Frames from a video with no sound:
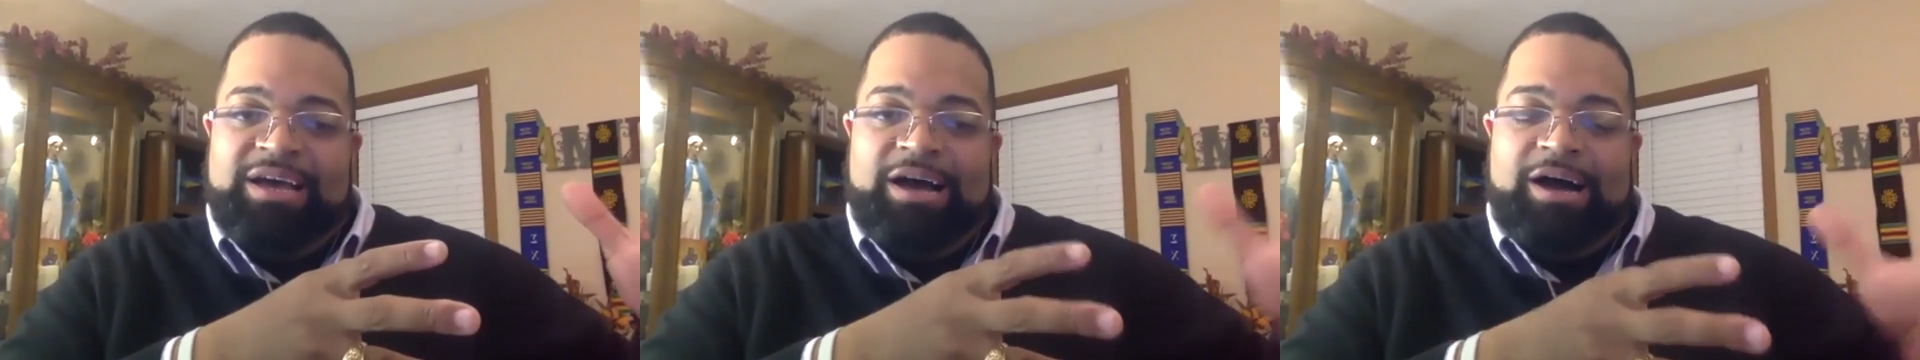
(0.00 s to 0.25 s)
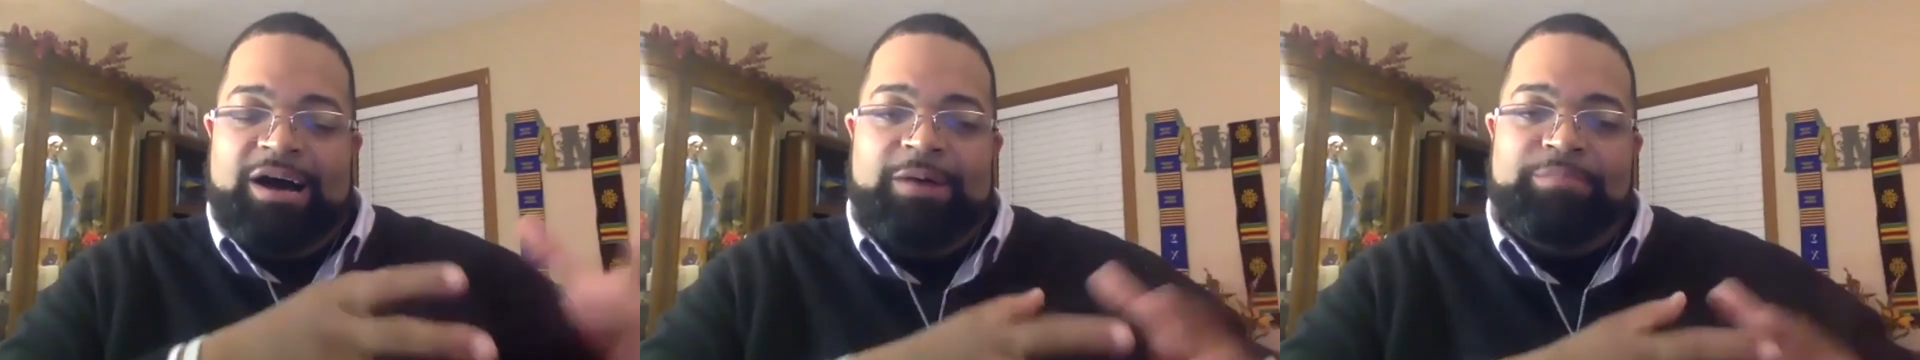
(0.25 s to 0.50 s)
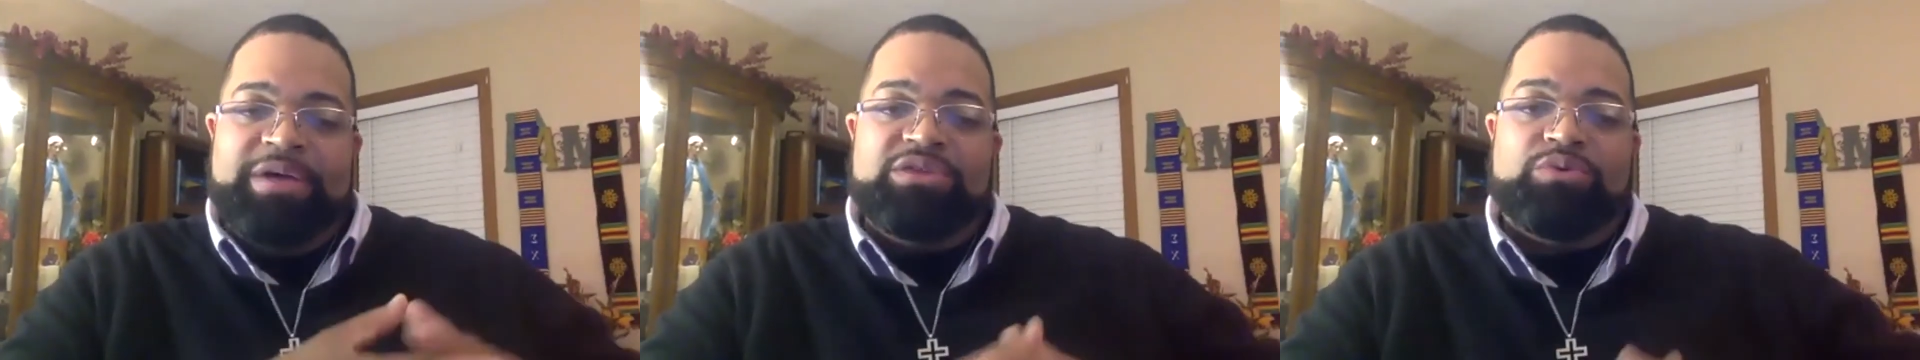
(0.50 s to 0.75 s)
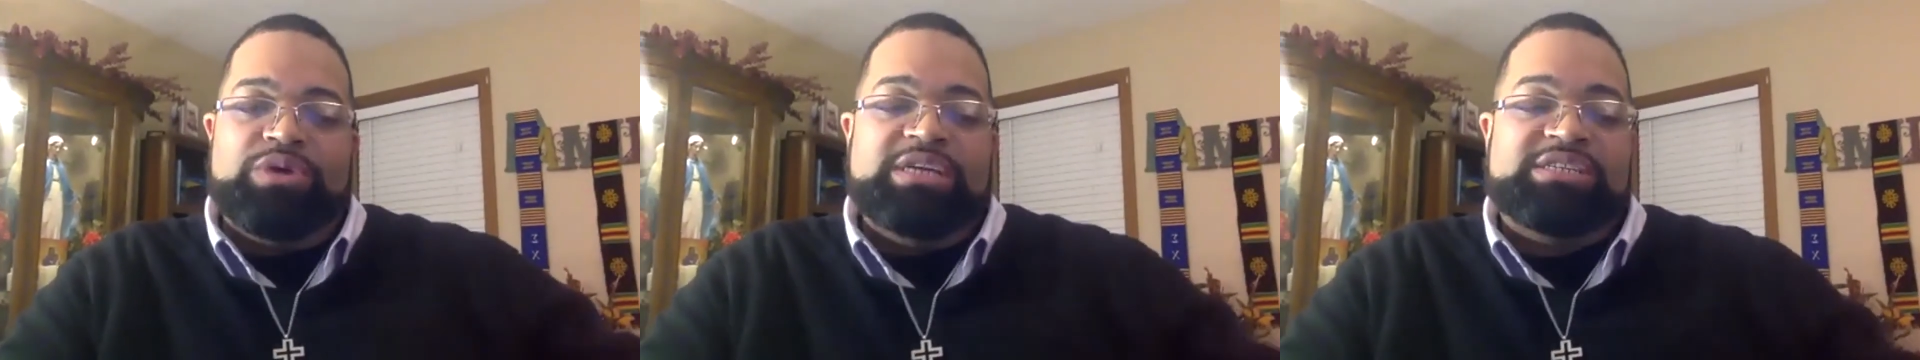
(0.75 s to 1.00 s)
And the
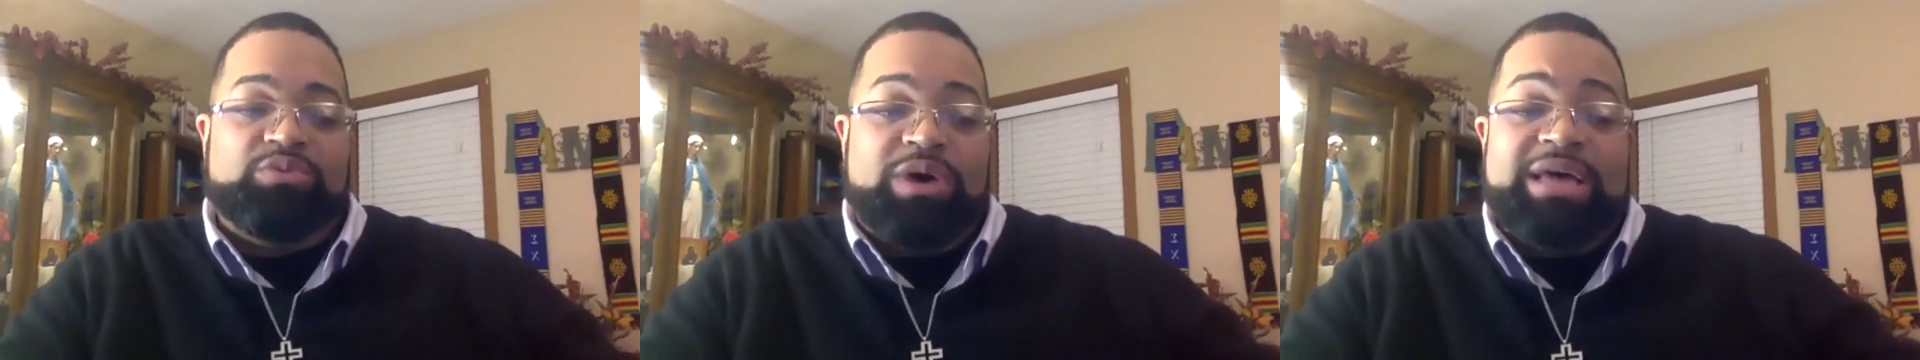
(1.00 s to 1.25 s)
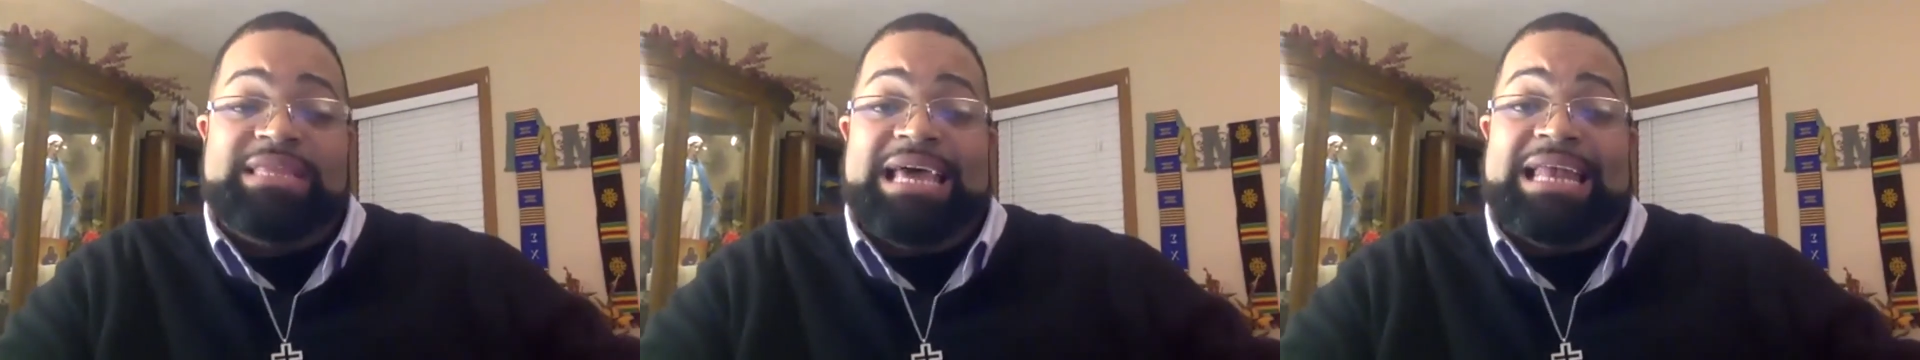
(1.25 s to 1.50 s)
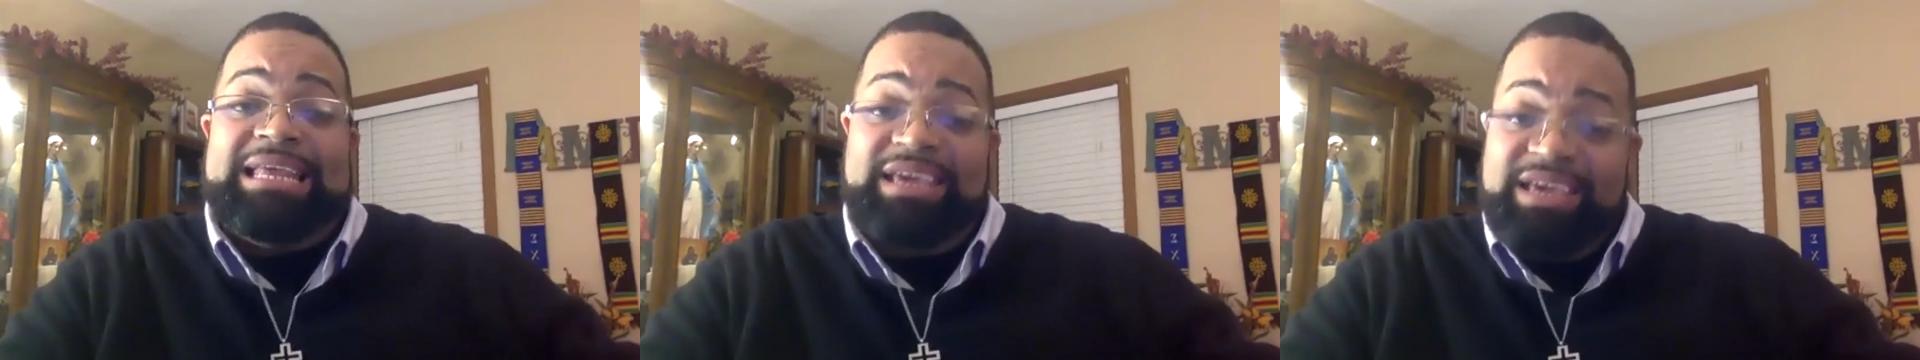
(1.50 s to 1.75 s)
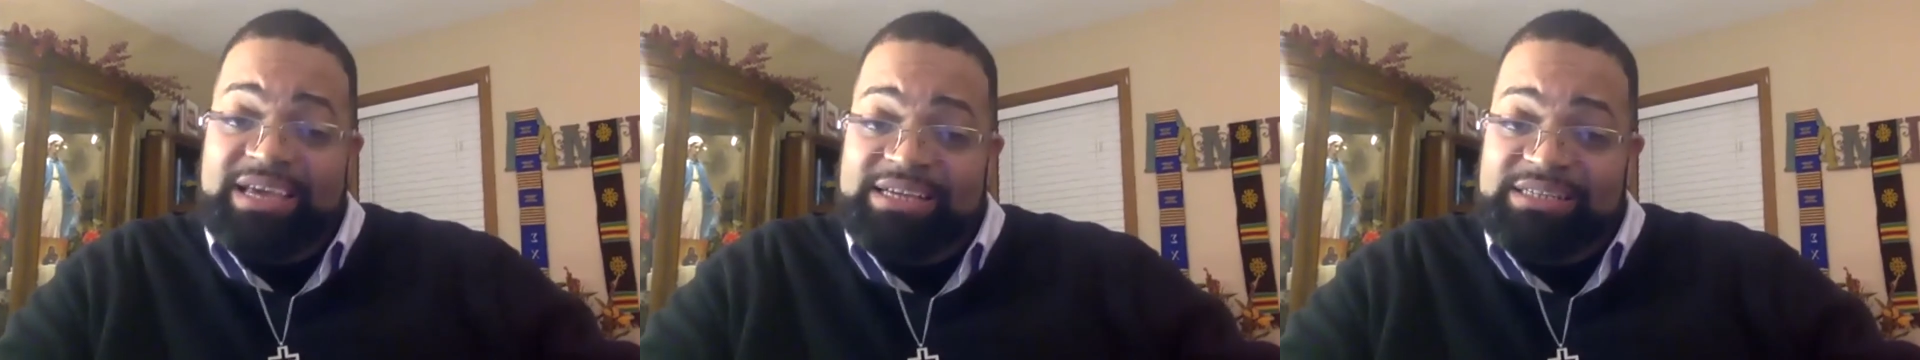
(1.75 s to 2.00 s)
reason why that
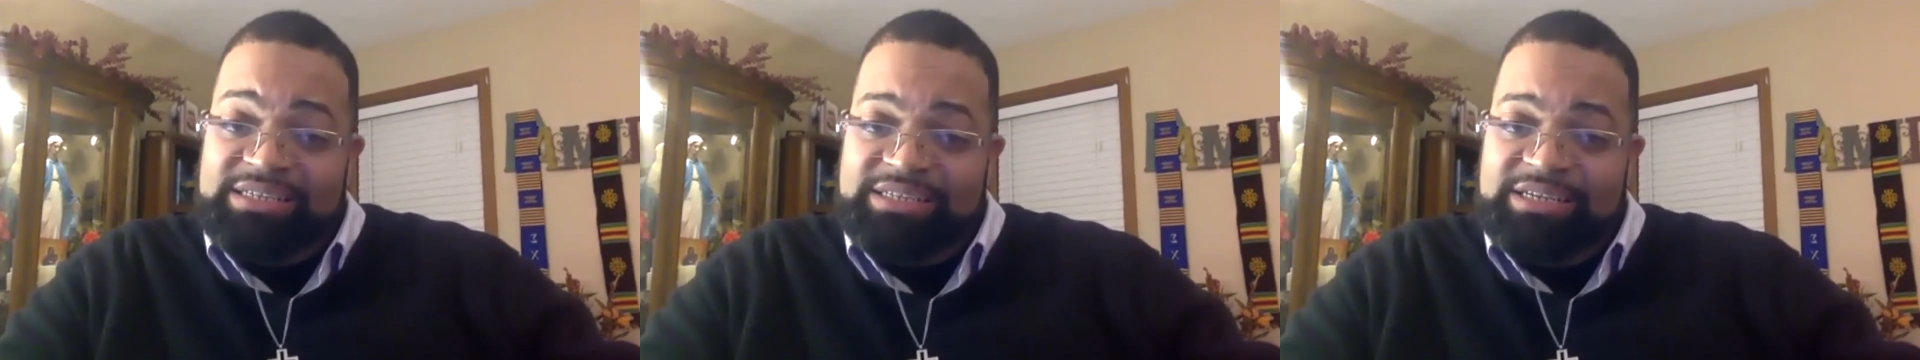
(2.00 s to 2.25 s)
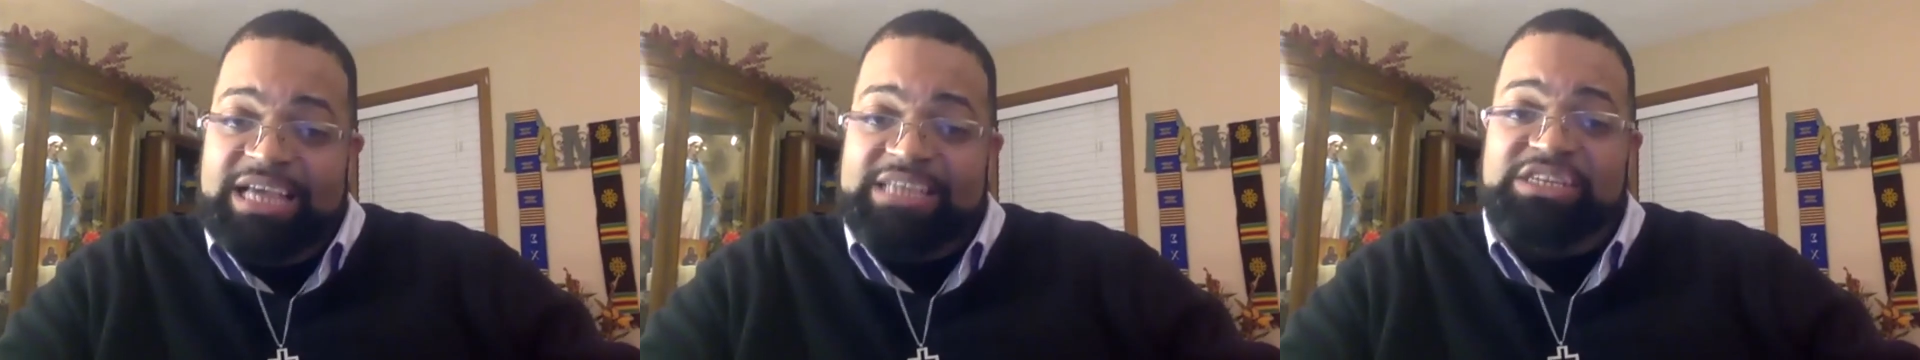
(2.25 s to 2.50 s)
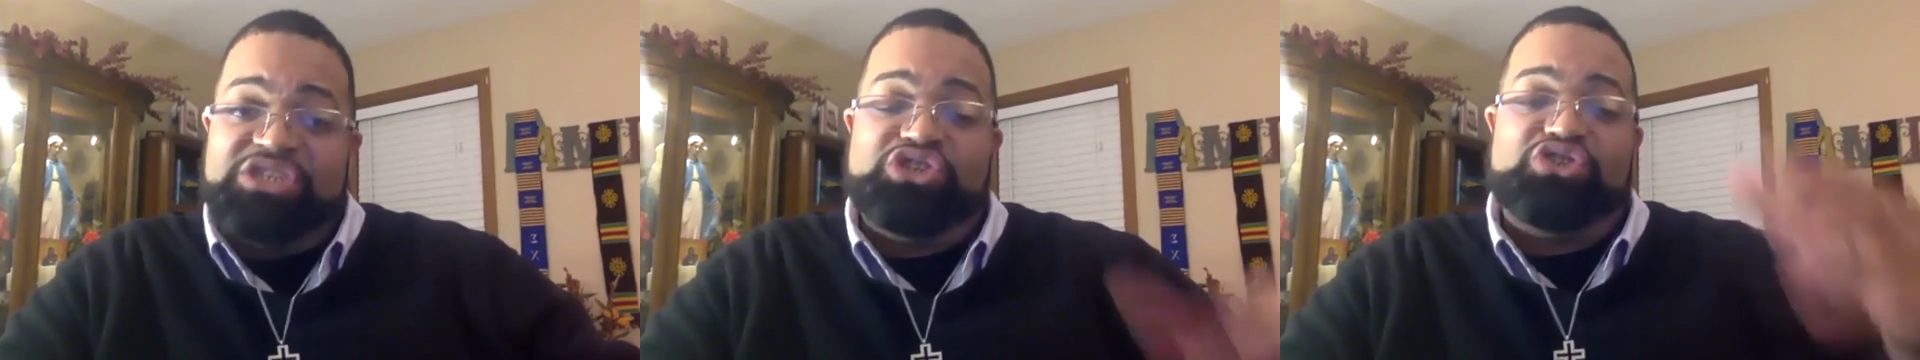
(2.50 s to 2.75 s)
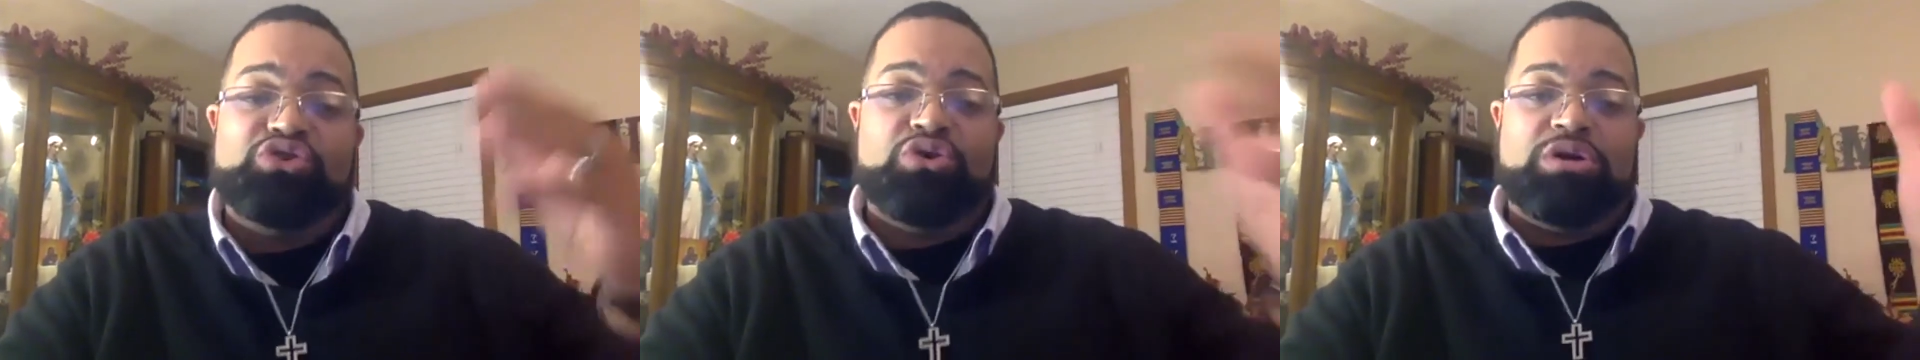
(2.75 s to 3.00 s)
is
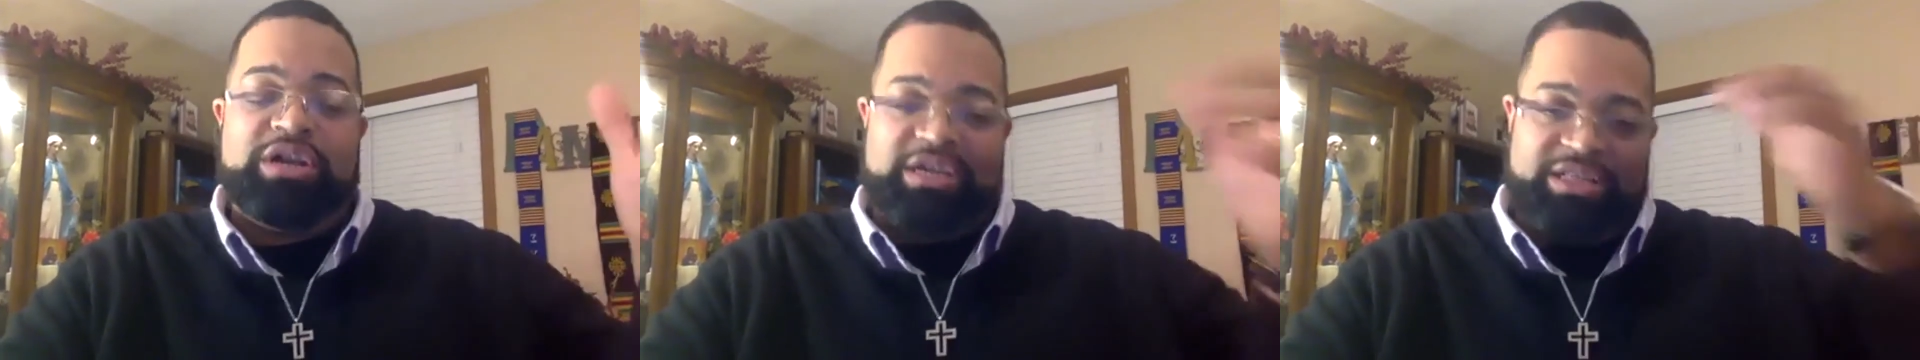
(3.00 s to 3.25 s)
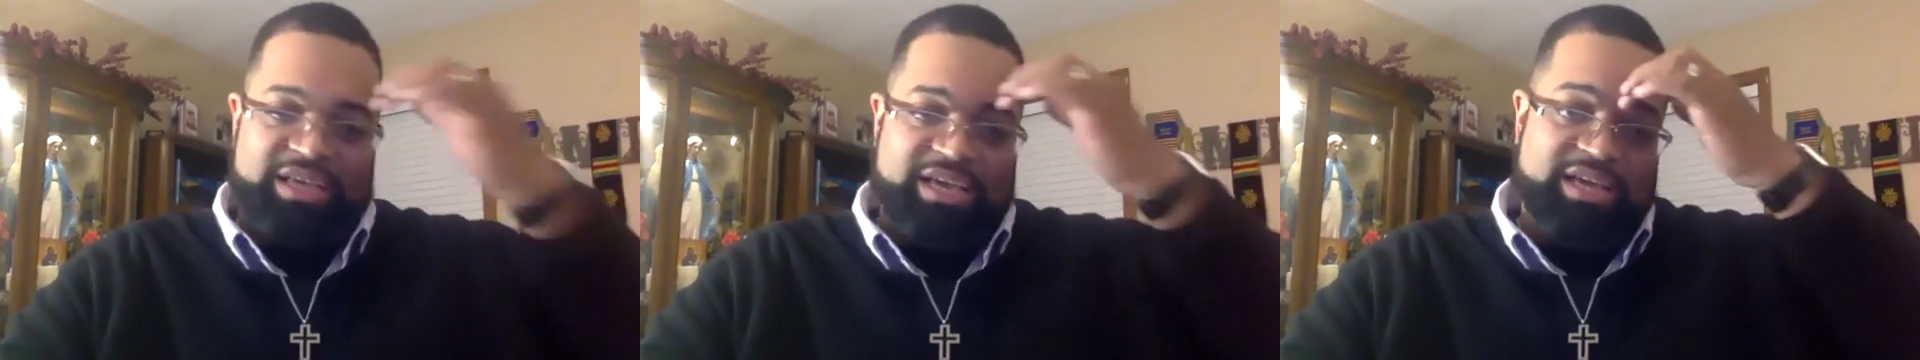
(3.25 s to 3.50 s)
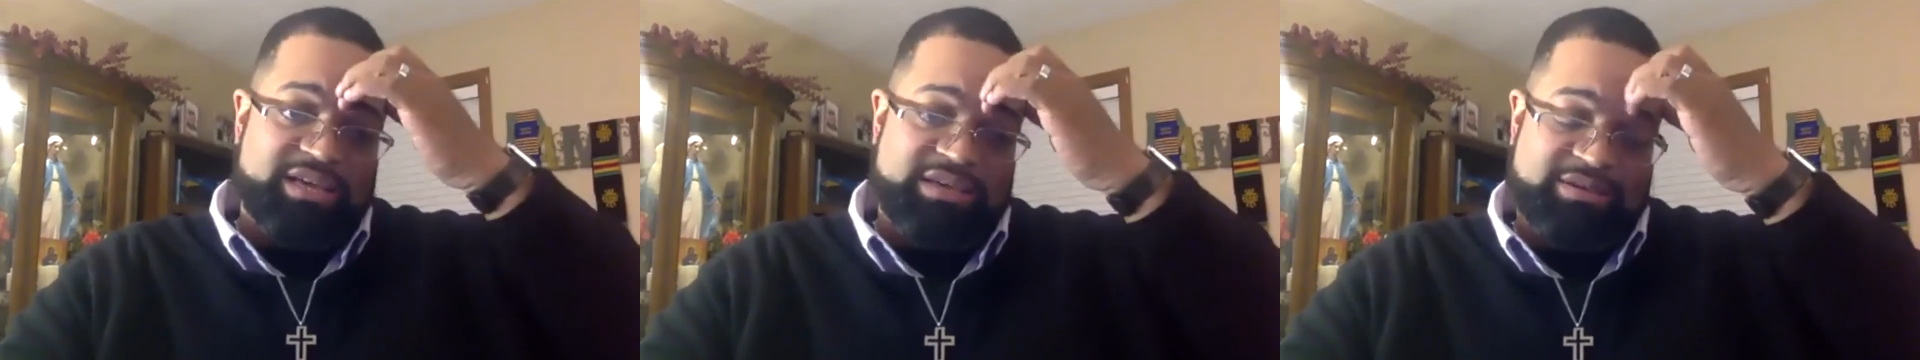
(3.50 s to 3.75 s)
historically